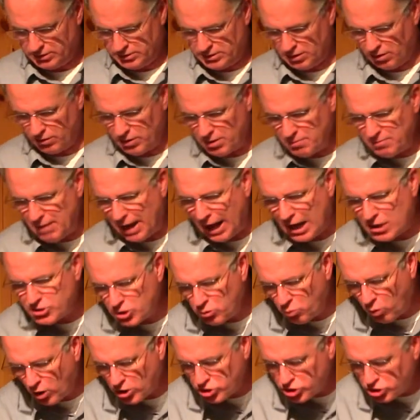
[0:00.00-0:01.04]
Don't
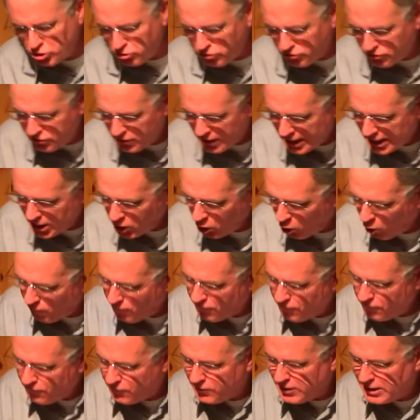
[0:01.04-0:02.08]
imagine what you think
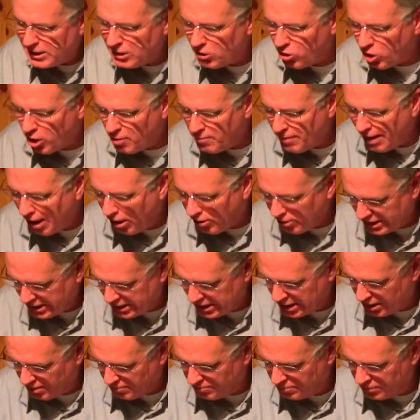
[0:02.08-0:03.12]
or feel about
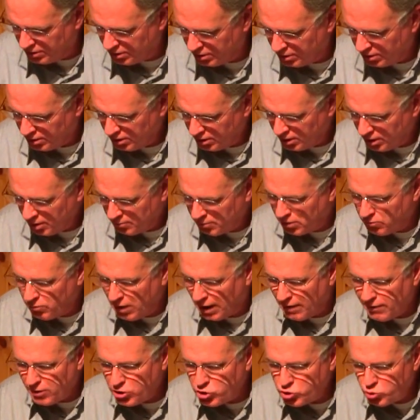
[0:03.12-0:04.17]
him, but
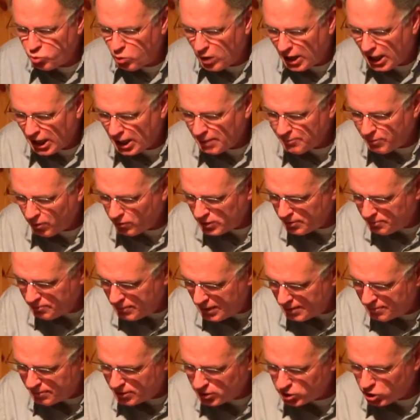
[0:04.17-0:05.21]
rather dwell upon the
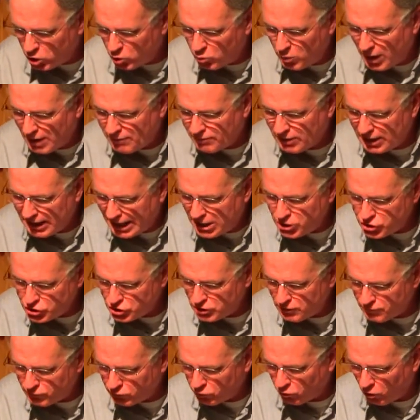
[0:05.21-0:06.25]
biblical
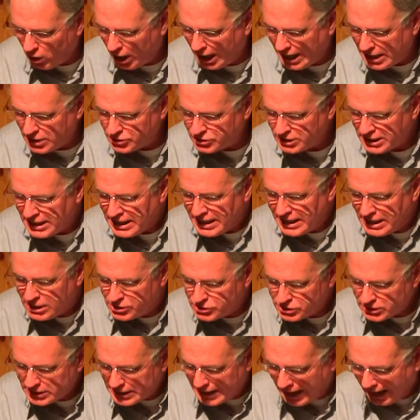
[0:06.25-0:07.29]
revelation of Christ,
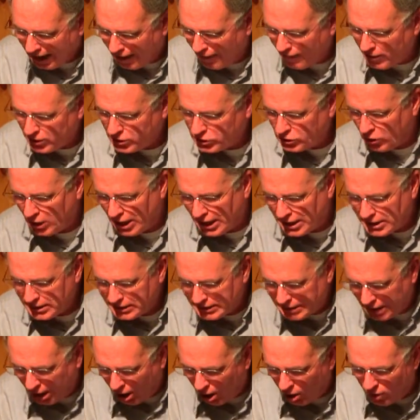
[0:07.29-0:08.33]
his character
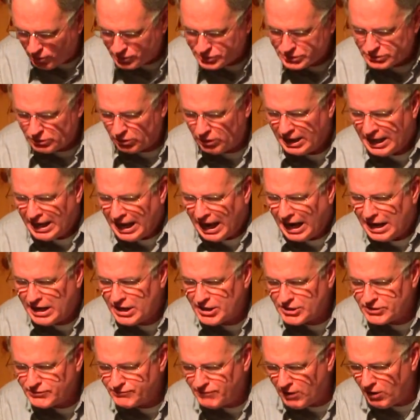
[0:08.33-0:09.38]
and counsel and
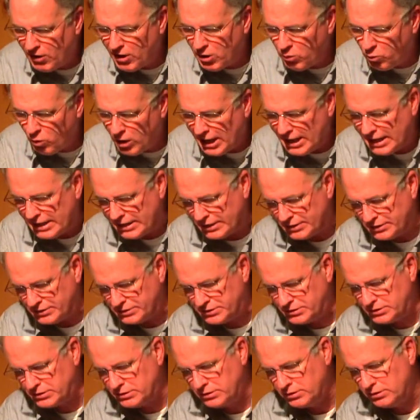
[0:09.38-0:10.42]
his very
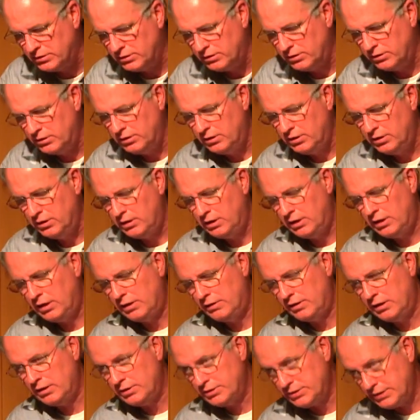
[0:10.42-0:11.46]
ways.
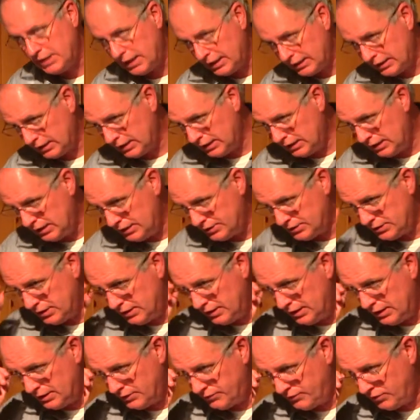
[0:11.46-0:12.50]
And then, secondly,
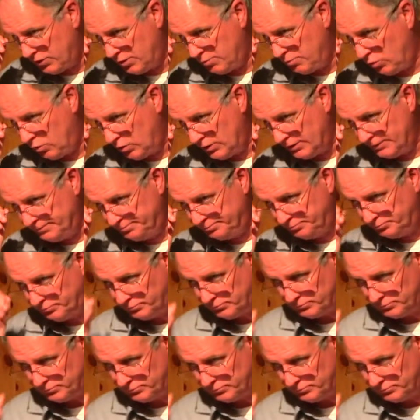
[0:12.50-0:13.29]
listen to this, very important.